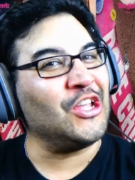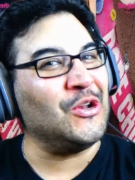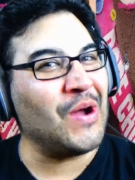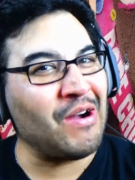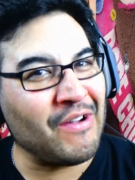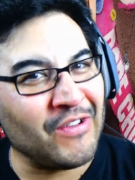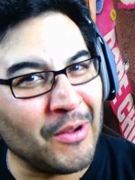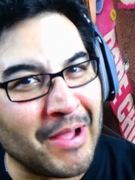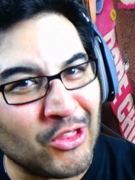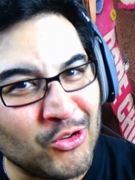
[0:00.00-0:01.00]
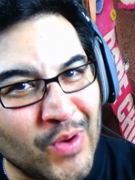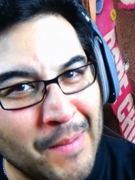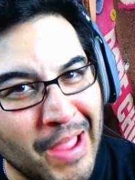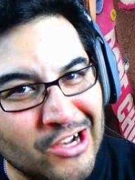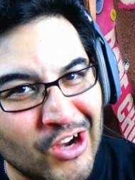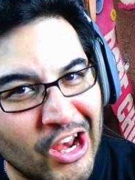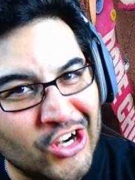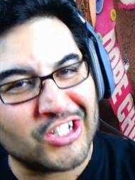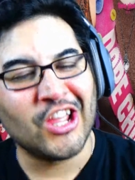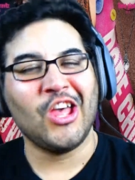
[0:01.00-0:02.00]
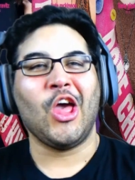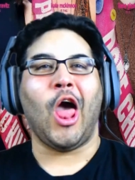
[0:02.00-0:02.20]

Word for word: You know how I feel about those Red Band trailers.